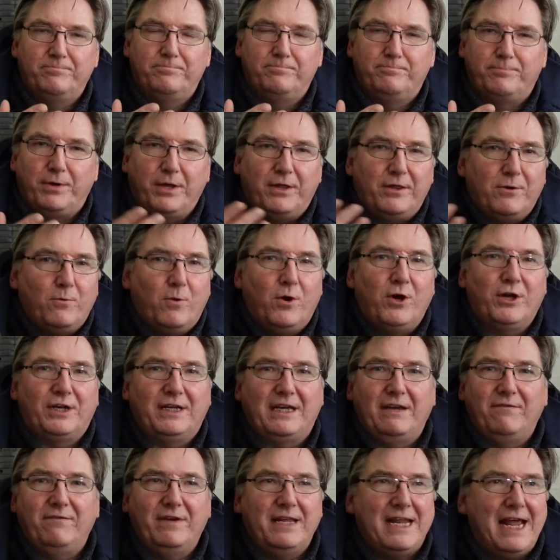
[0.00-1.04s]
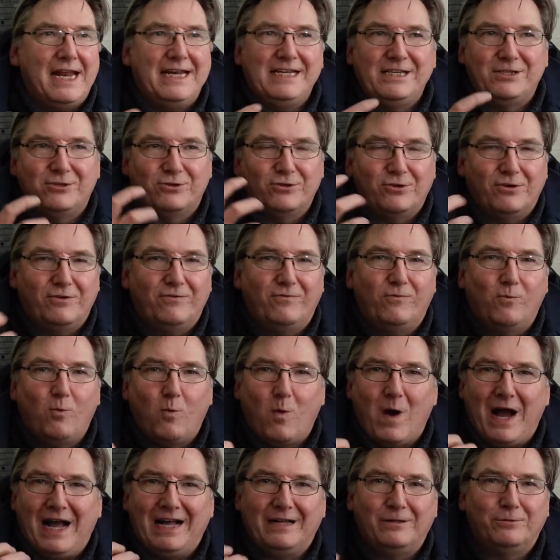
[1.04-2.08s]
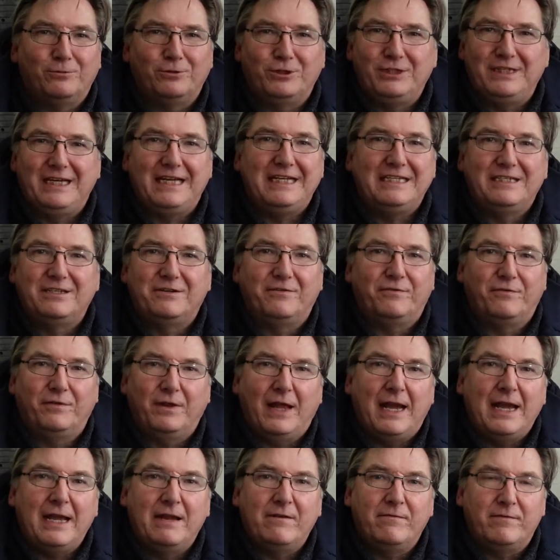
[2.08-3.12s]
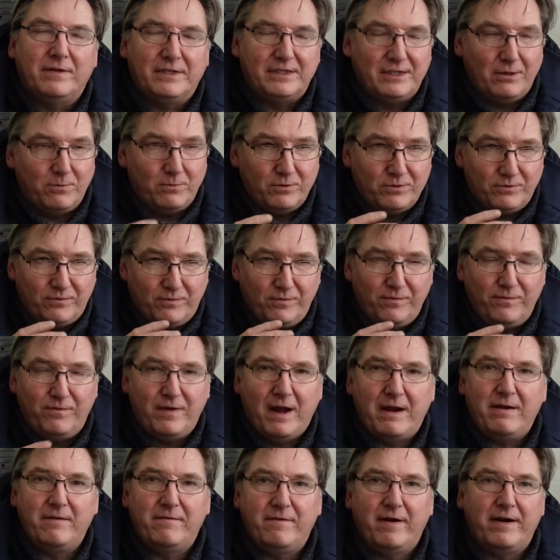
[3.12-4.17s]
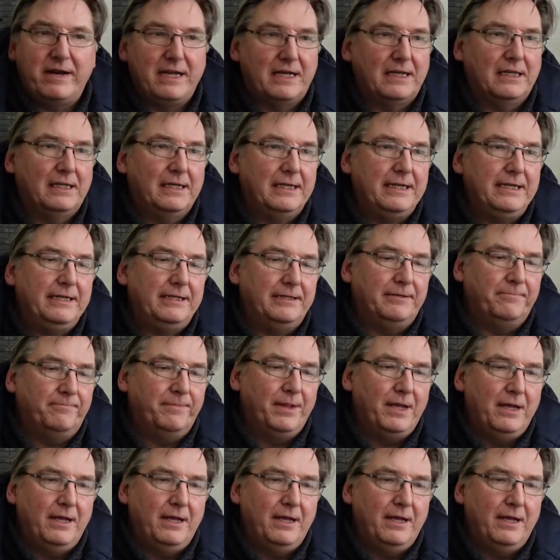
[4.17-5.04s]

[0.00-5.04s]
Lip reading: but they weren't giving any sort of wild yeast flavours. It was very, very clean.